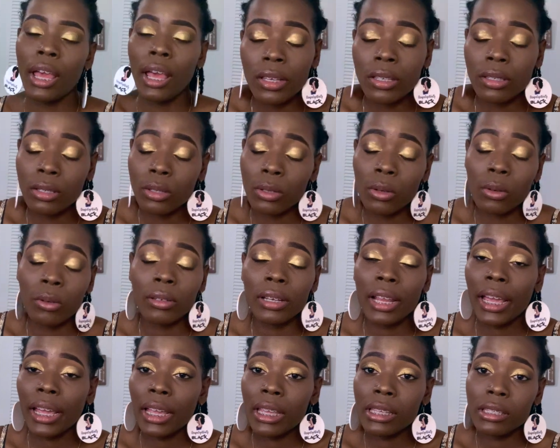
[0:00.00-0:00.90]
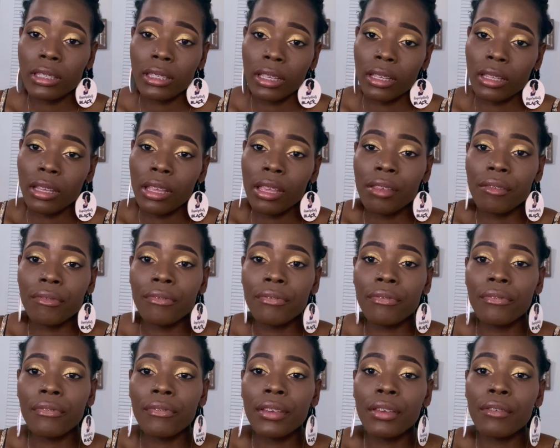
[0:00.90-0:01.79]
So like I said, if
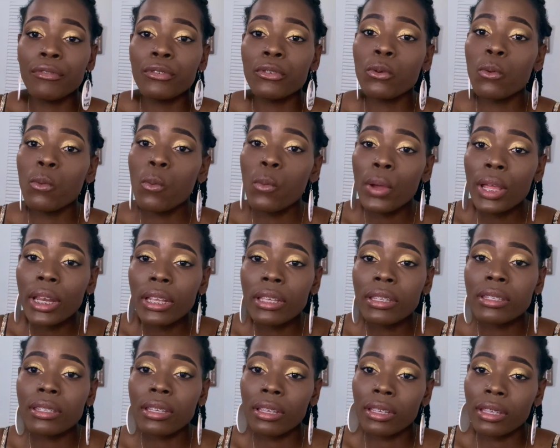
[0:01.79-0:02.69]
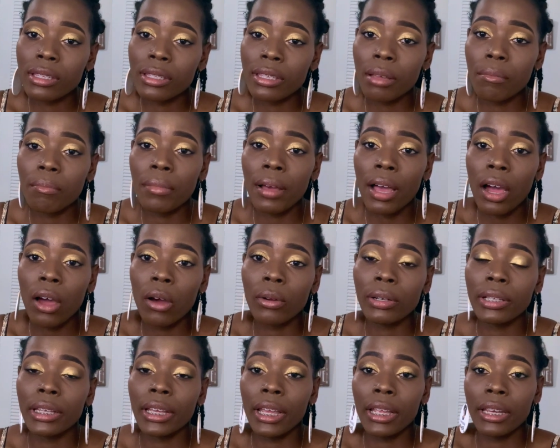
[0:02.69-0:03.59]
if you're really serious
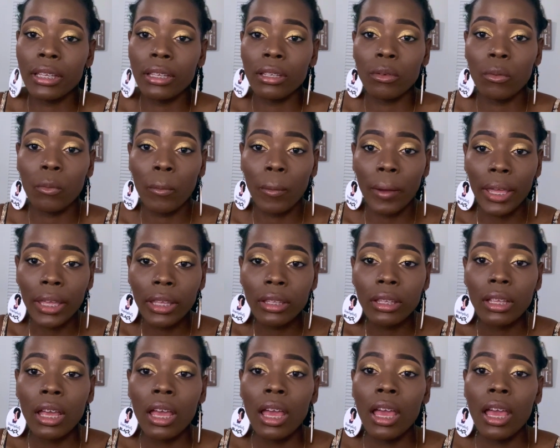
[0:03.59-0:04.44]
about getting weight